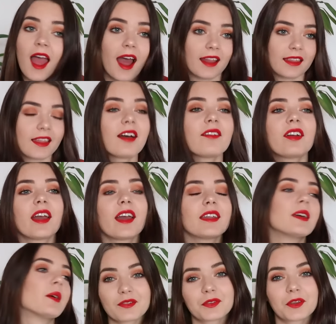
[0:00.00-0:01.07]
I love
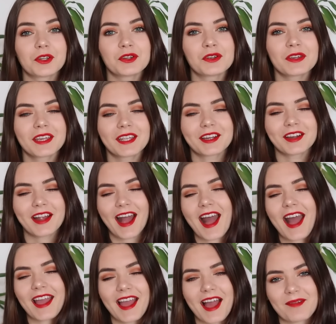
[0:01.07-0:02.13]
it. So if you're new here,
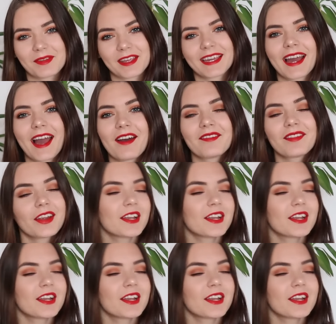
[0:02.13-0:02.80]
hi, I'm Nika.